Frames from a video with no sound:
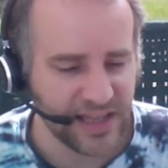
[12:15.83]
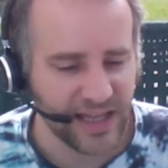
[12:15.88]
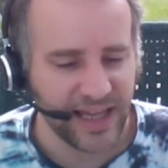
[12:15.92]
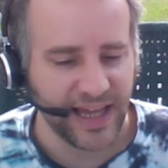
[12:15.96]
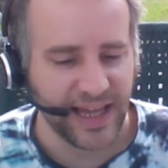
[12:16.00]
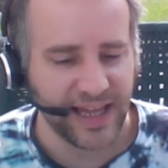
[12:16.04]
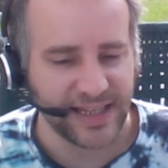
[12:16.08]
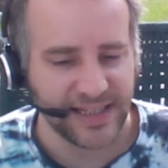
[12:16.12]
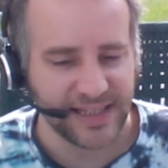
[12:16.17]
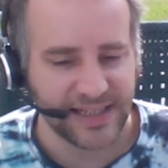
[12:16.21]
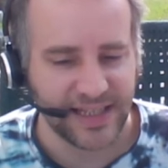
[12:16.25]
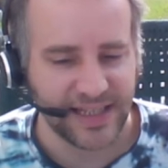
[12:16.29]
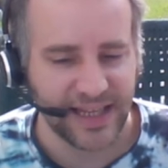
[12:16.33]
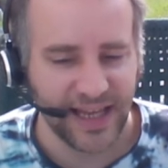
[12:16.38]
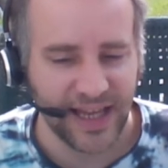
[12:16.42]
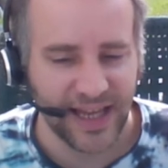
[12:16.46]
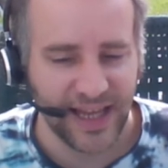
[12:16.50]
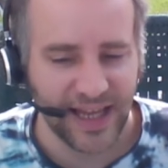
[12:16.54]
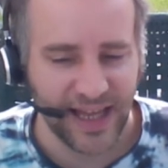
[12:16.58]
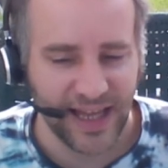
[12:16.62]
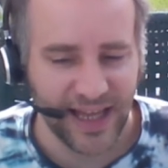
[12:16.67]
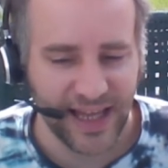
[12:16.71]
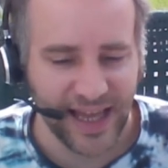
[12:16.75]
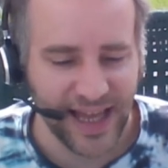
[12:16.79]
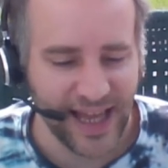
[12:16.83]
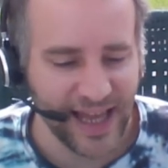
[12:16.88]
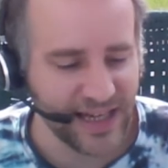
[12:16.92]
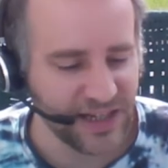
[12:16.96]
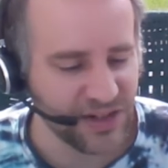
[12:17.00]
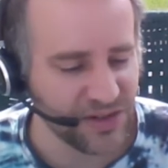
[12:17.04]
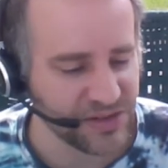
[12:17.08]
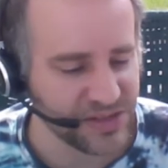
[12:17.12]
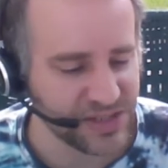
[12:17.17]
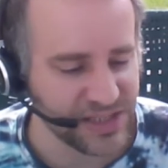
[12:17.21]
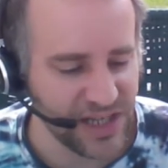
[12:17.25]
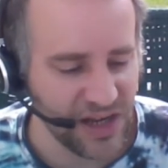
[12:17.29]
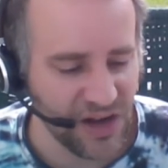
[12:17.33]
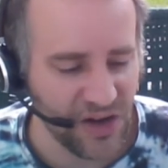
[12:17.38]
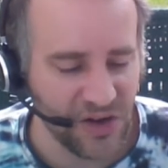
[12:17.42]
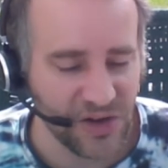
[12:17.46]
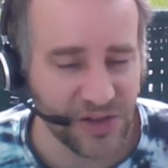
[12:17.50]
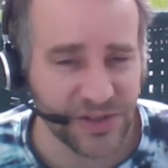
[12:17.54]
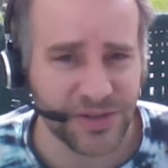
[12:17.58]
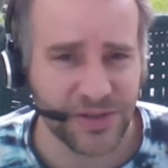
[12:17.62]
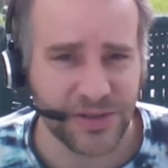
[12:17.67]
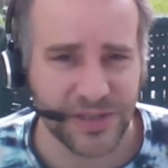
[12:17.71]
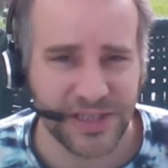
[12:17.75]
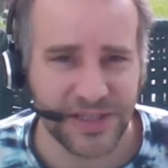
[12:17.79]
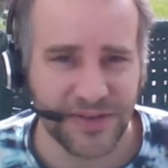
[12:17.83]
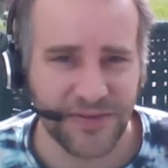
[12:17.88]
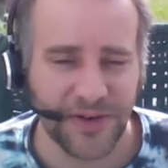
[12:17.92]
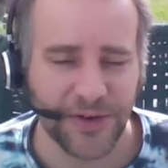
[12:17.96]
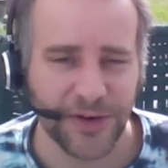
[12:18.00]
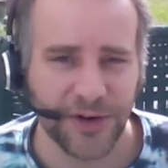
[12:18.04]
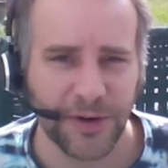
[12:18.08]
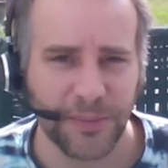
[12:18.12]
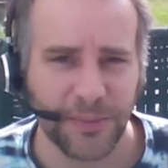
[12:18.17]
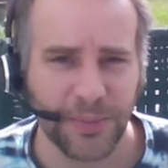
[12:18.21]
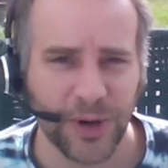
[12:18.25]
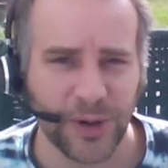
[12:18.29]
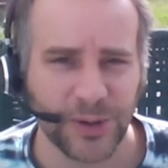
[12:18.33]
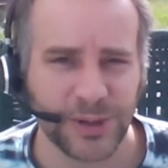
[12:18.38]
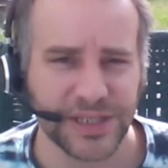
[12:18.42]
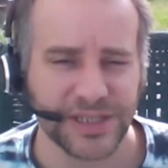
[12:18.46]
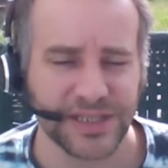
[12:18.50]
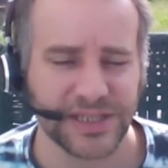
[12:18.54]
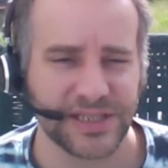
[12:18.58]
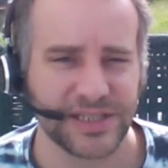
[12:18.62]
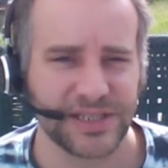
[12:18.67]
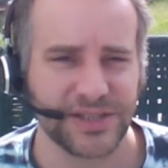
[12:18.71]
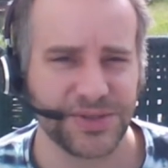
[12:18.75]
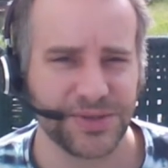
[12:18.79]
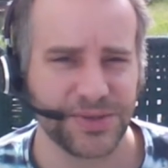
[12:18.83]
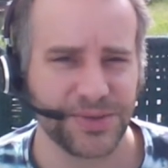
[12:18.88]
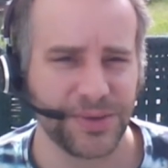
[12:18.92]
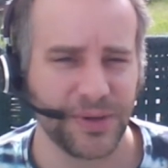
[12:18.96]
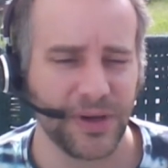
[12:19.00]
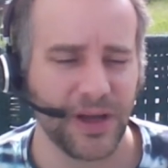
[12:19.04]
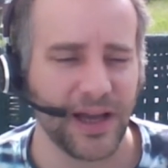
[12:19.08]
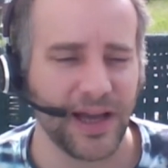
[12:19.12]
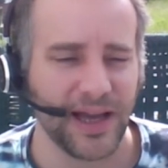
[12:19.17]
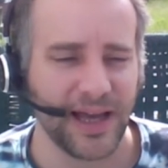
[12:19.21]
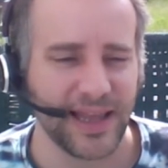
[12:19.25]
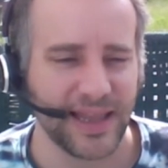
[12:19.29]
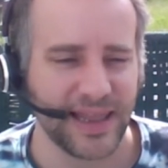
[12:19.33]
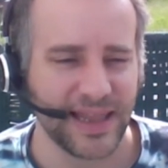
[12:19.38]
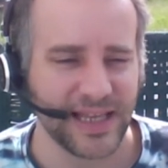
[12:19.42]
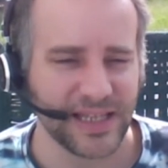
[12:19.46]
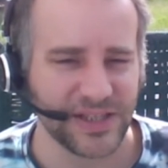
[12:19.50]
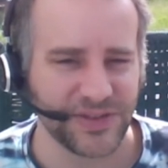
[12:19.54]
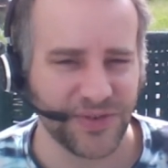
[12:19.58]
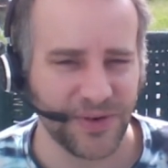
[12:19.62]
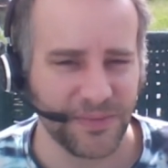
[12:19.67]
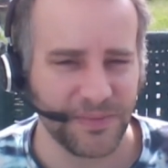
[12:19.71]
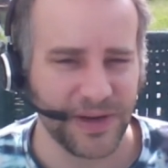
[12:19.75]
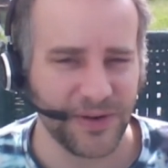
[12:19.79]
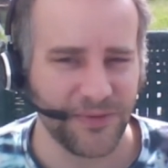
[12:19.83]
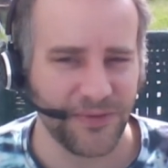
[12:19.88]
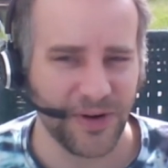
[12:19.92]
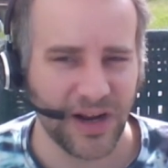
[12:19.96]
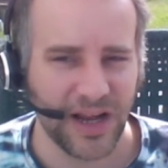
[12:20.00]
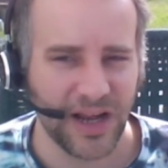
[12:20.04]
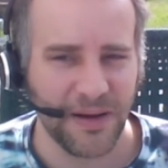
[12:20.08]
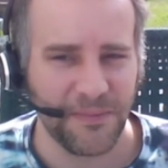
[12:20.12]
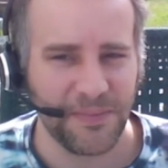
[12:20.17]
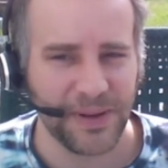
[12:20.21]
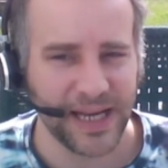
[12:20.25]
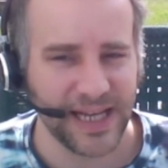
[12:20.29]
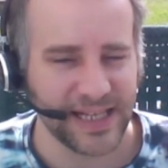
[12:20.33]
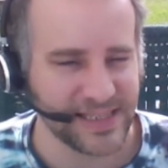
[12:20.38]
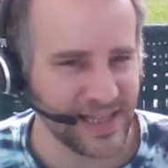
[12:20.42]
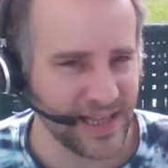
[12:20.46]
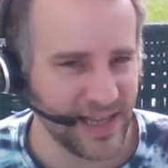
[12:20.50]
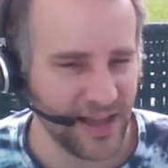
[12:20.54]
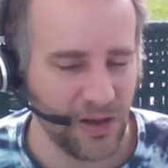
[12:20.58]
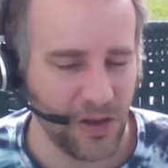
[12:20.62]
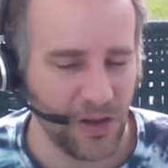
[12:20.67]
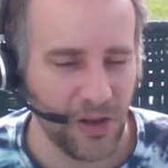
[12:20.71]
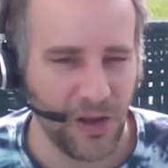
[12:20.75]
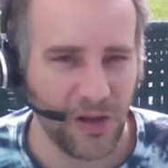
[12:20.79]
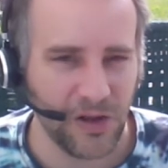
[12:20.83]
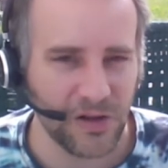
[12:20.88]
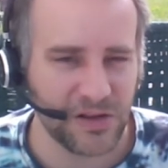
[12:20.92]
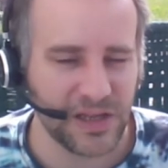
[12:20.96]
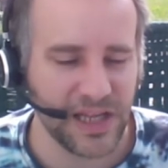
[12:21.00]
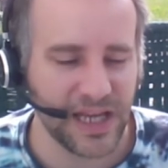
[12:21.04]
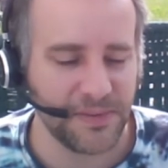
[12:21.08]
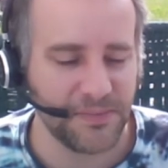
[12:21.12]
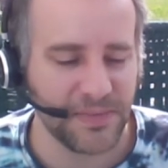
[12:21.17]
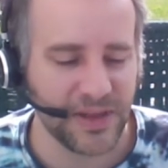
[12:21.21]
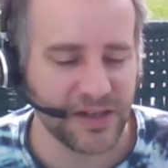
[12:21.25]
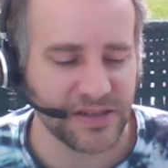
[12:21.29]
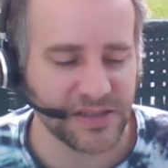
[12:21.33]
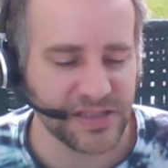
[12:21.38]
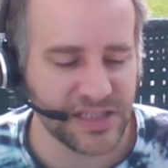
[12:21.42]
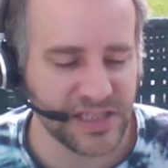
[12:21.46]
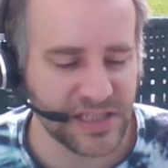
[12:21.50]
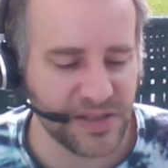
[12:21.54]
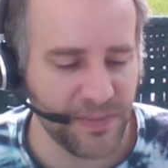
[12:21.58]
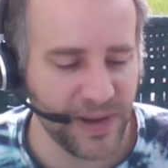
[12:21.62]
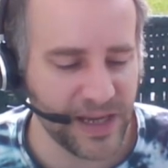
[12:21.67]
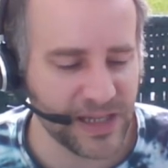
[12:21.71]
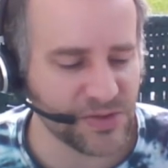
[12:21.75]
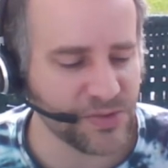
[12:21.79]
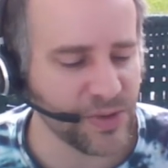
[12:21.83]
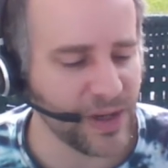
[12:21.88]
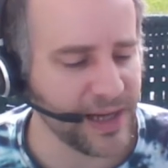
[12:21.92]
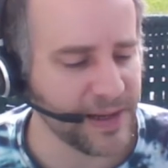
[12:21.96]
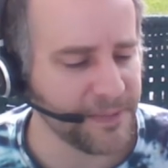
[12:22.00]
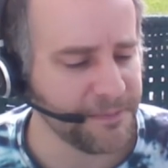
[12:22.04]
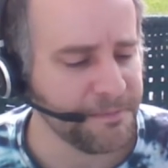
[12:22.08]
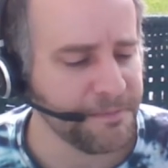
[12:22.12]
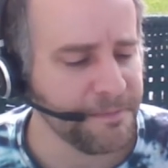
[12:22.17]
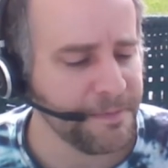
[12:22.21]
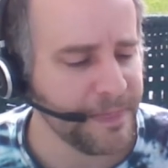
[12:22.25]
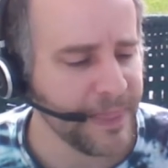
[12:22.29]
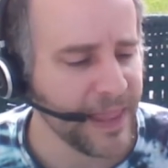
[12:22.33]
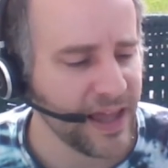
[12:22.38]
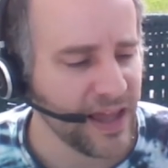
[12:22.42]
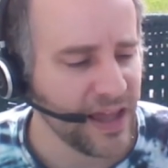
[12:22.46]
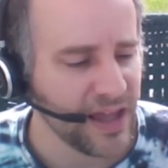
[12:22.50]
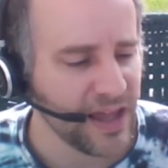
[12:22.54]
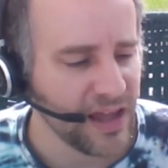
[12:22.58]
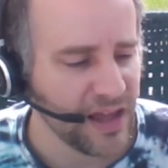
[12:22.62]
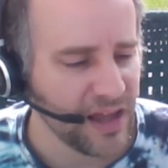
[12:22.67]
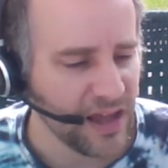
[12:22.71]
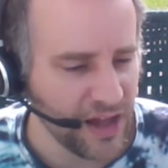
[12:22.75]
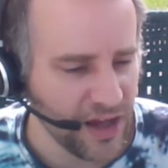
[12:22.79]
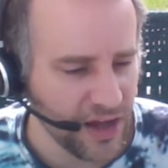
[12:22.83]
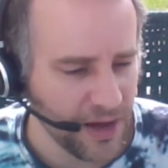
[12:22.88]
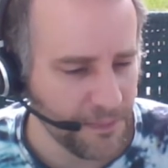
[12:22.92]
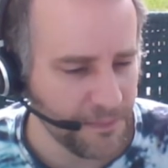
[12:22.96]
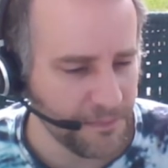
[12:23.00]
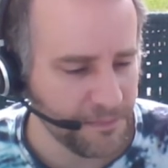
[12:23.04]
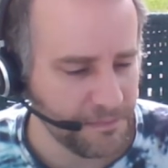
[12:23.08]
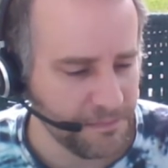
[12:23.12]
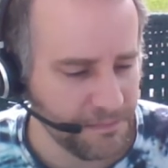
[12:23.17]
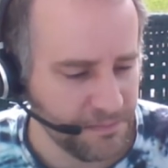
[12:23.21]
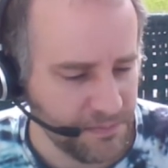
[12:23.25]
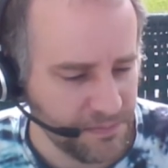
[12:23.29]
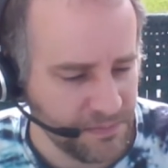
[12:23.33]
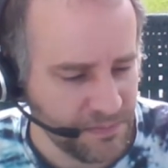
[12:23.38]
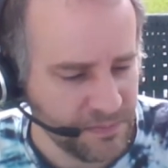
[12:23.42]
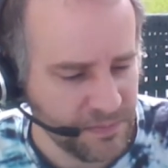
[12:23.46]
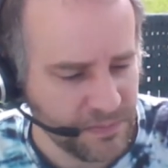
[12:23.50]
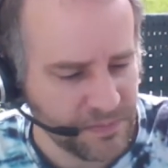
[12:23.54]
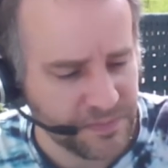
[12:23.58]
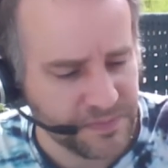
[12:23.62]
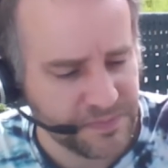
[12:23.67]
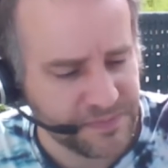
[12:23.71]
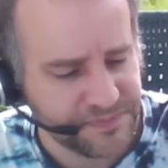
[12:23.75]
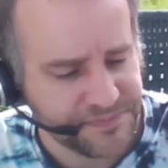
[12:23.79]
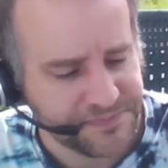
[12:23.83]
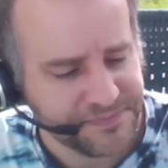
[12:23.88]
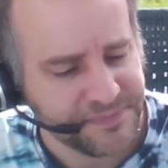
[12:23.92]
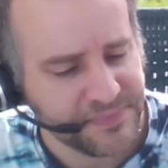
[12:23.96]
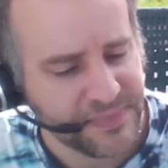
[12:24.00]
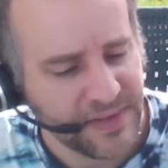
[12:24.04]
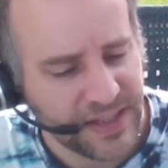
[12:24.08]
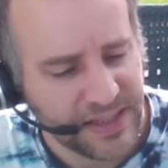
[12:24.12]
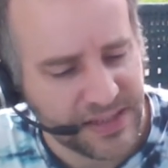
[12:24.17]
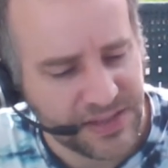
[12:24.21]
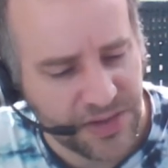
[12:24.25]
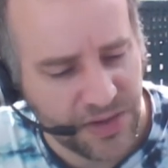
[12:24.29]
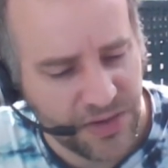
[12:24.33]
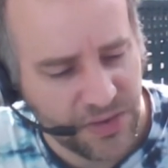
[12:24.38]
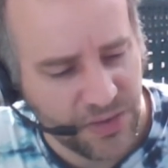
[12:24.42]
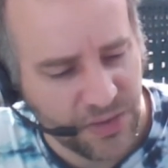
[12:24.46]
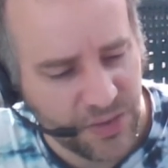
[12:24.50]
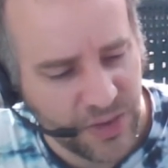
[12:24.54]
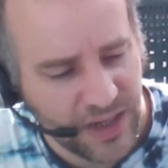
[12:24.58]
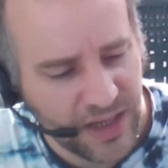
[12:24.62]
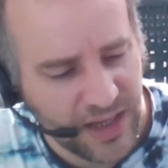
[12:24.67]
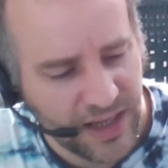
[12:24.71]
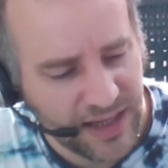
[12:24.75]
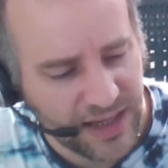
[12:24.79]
And you'll see all sorts of different approaches to this from different companies, and they'll all claim theirs is the best way. Um, so